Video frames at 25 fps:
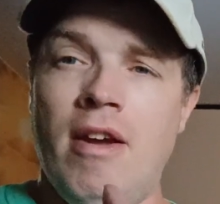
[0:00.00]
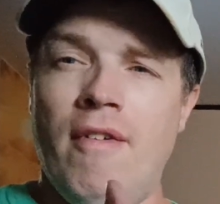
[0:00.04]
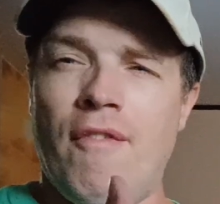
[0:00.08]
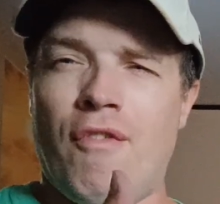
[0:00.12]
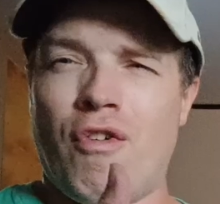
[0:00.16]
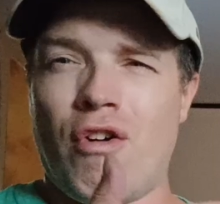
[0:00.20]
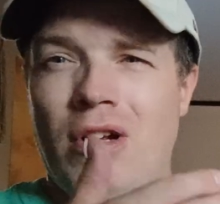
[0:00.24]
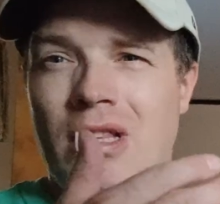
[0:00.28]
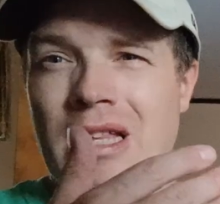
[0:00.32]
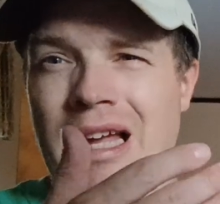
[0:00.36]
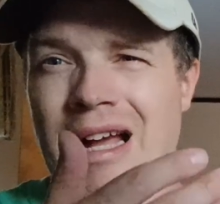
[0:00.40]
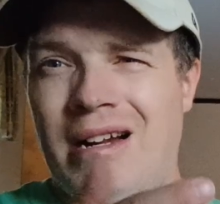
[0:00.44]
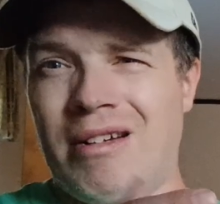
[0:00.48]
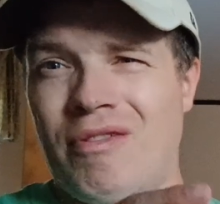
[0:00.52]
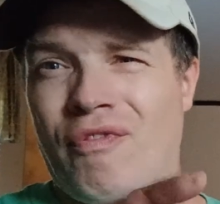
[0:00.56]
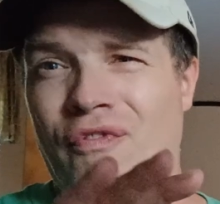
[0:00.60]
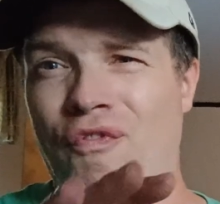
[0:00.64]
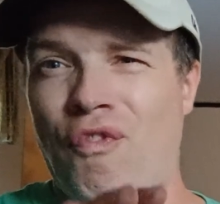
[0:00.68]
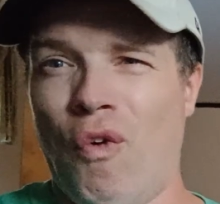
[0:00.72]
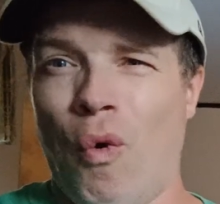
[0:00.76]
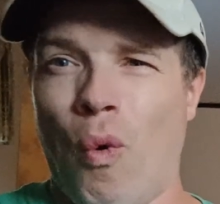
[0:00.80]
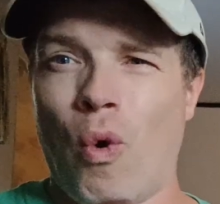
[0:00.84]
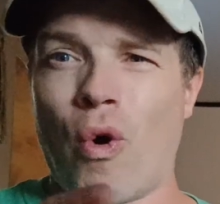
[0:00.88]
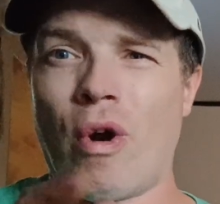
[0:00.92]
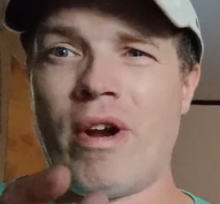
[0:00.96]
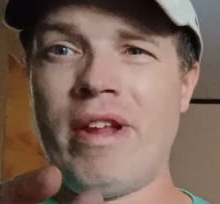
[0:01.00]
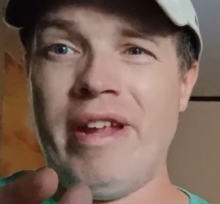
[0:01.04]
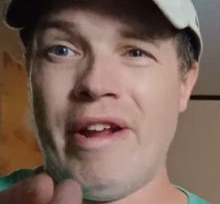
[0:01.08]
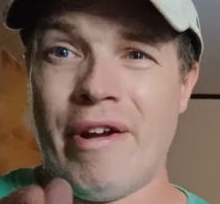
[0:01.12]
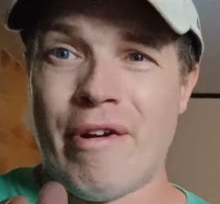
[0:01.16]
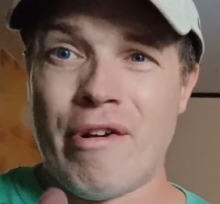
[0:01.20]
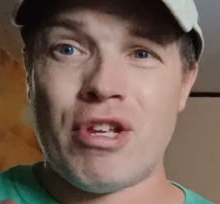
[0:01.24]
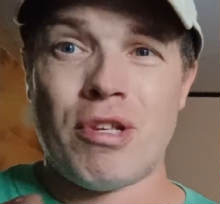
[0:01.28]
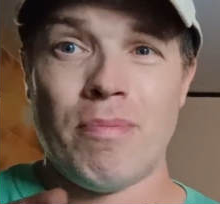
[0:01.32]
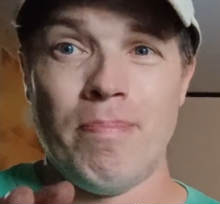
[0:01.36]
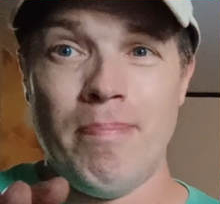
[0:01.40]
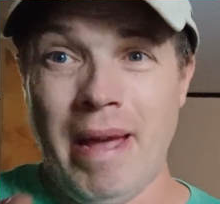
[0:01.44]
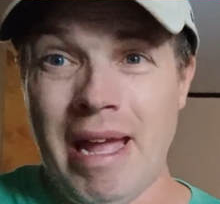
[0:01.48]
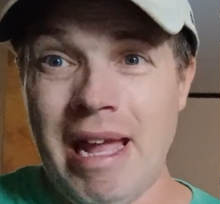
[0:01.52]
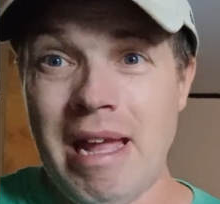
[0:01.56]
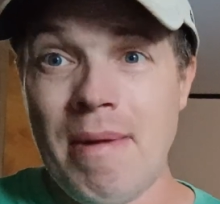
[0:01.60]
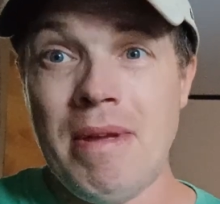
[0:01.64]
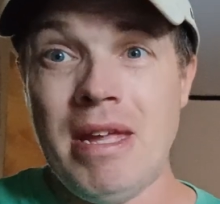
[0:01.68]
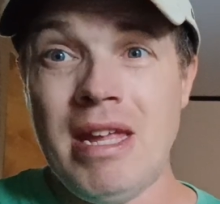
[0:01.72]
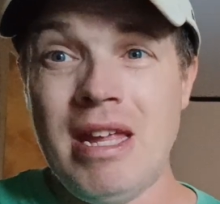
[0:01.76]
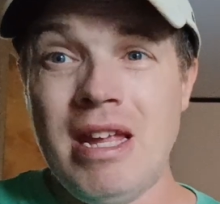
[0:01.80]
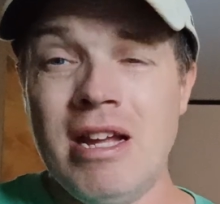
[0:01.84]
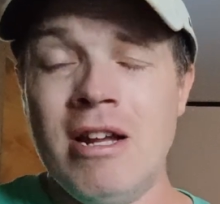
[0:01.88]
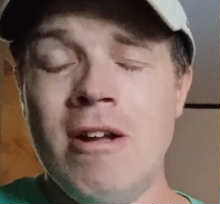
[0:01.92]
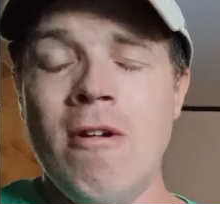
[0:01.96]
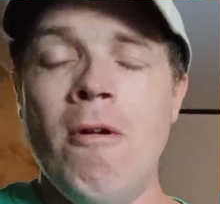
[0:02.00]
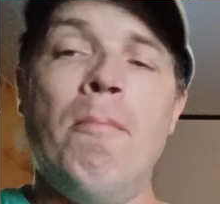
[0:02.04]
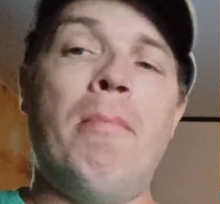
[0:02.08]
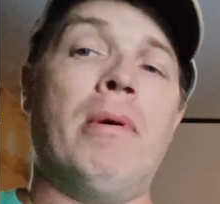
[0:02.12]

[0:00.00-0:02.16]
for around 4 years, maybe.